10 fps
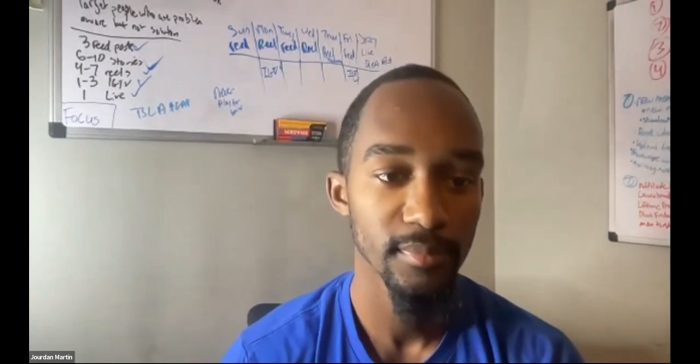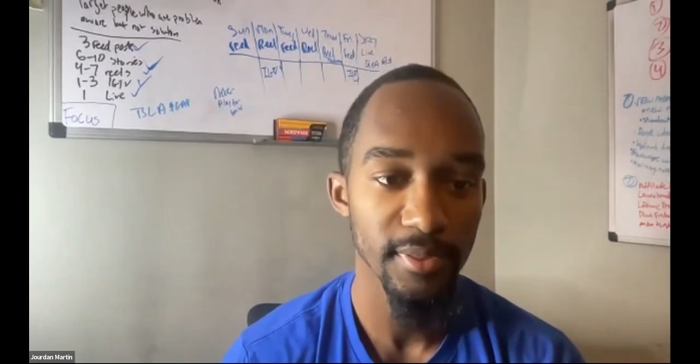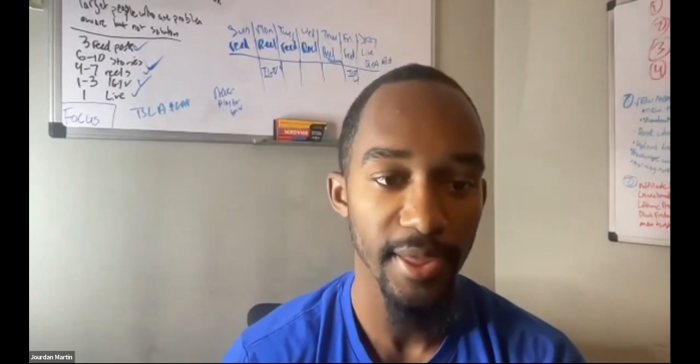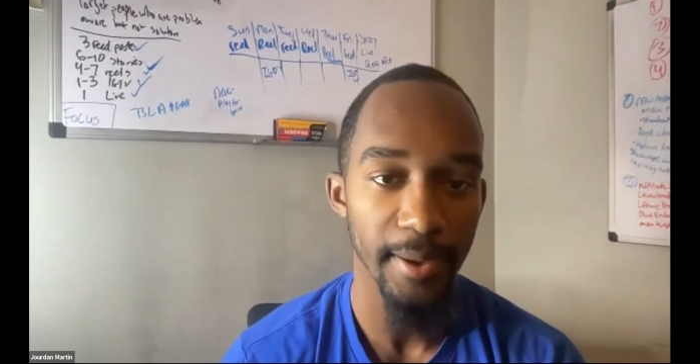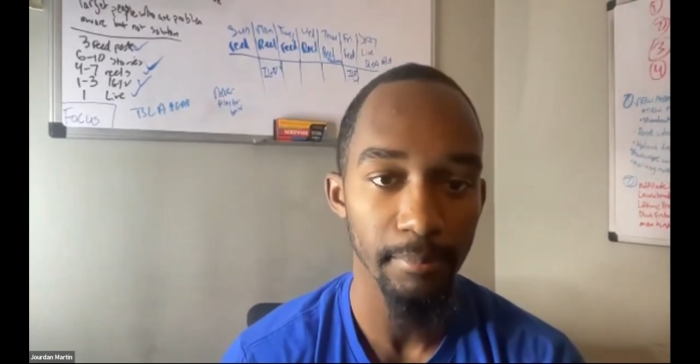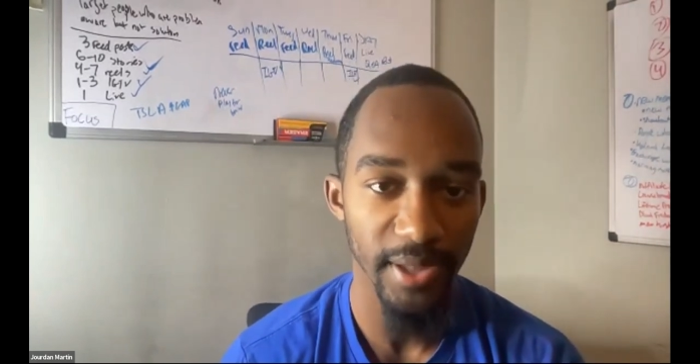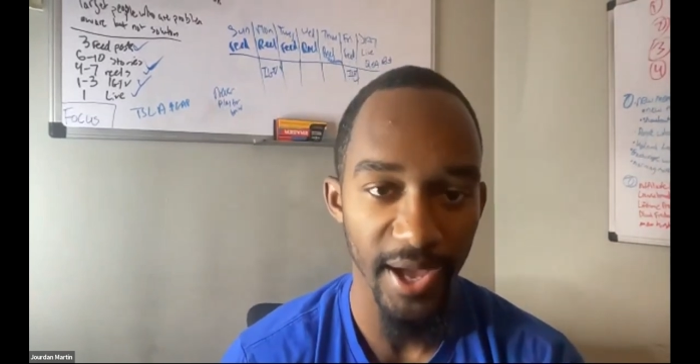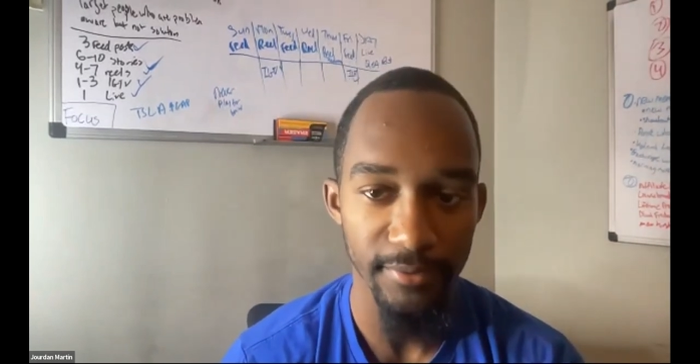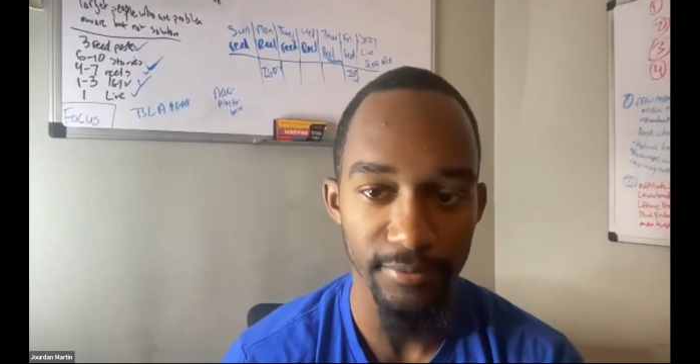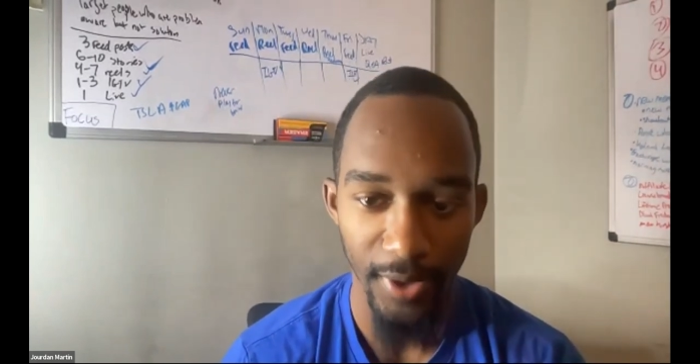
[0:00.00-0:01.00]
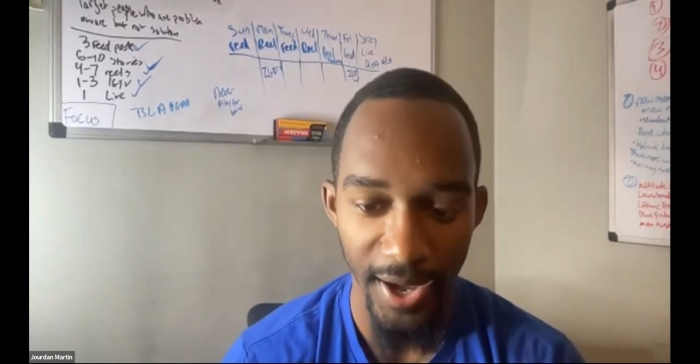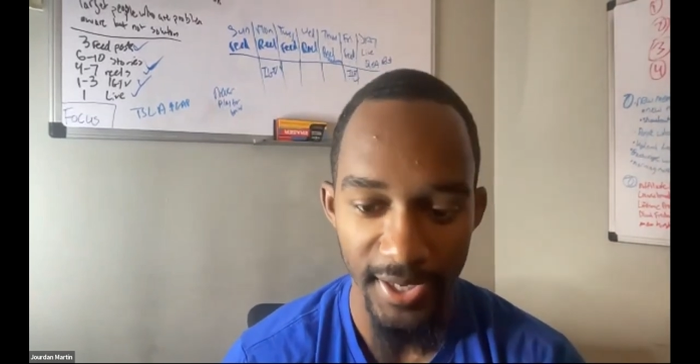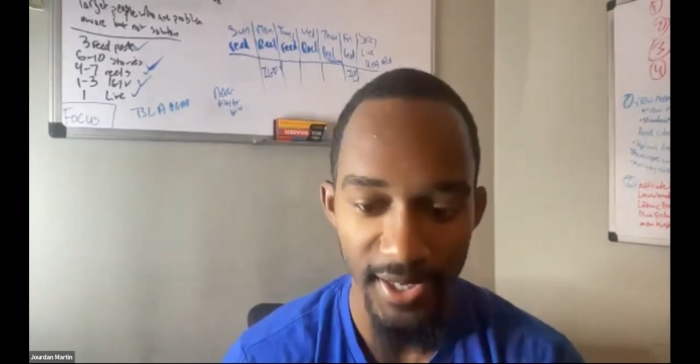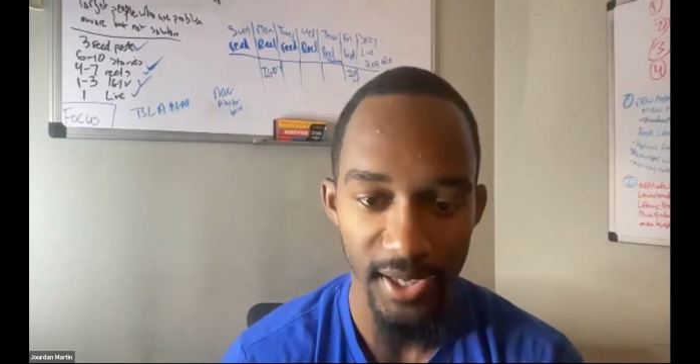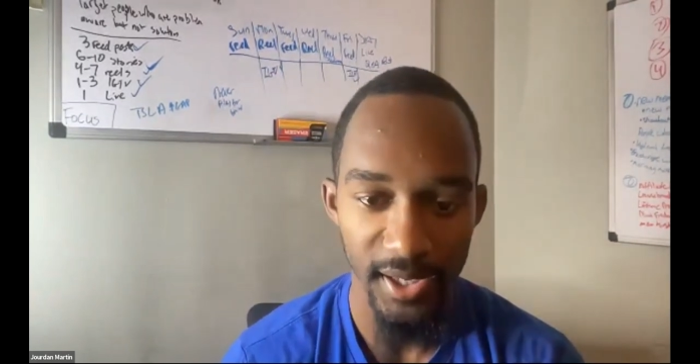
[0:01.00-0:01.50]
that Black
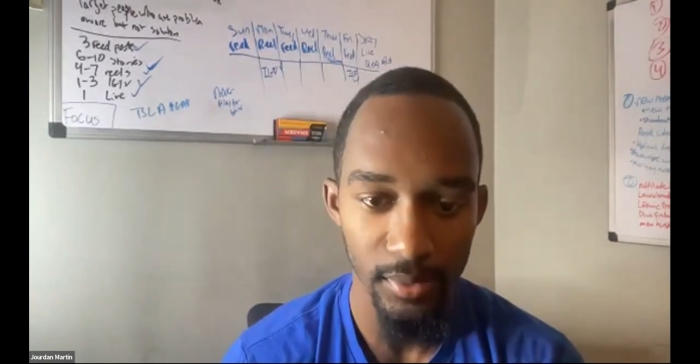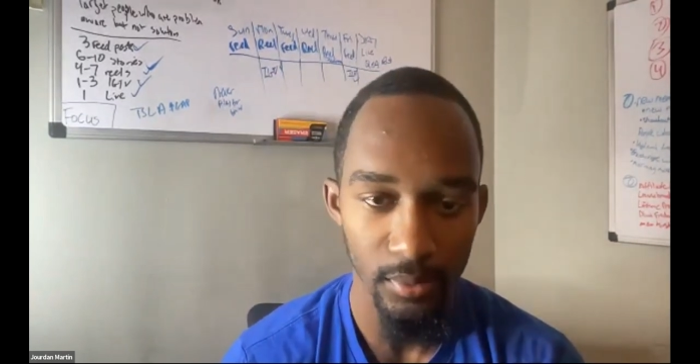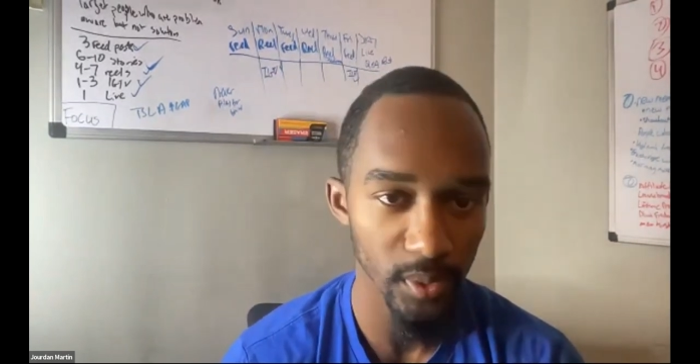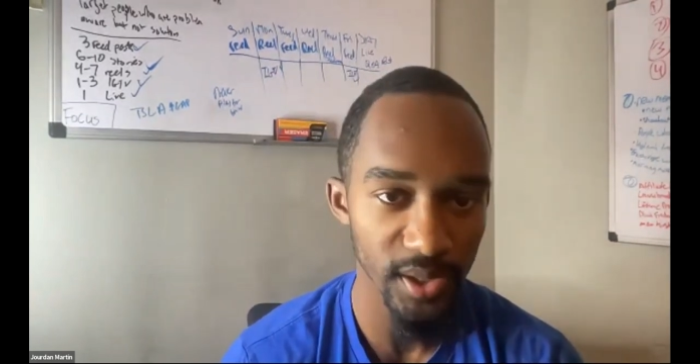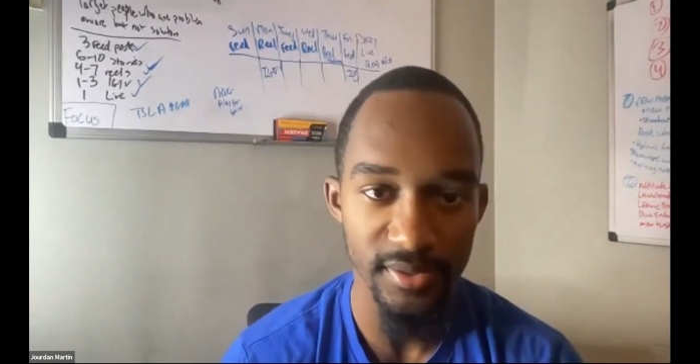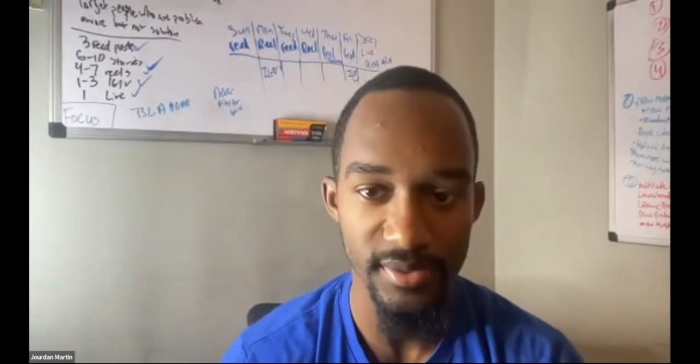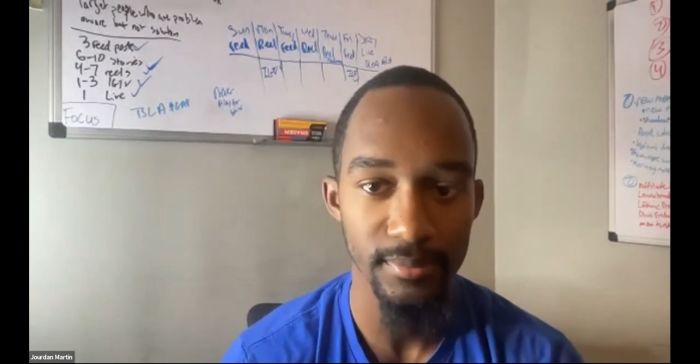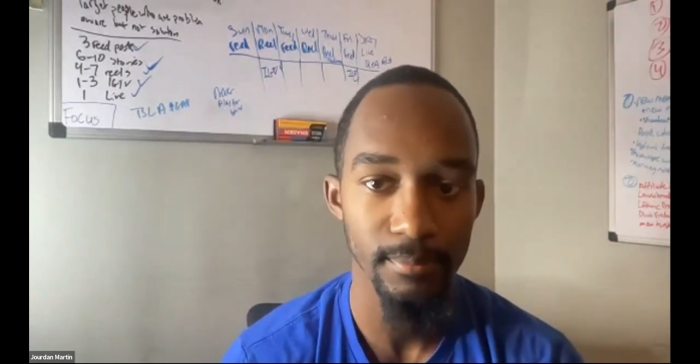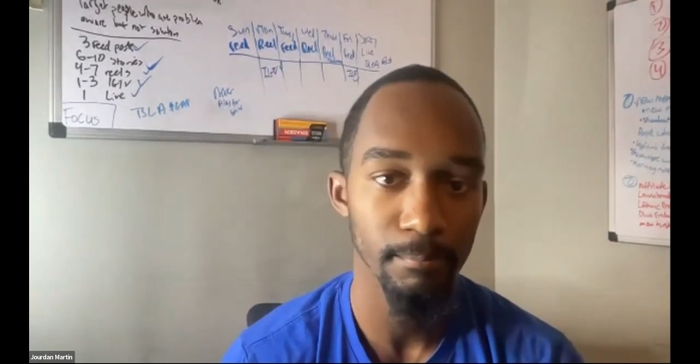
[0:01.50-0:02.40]
Friday week's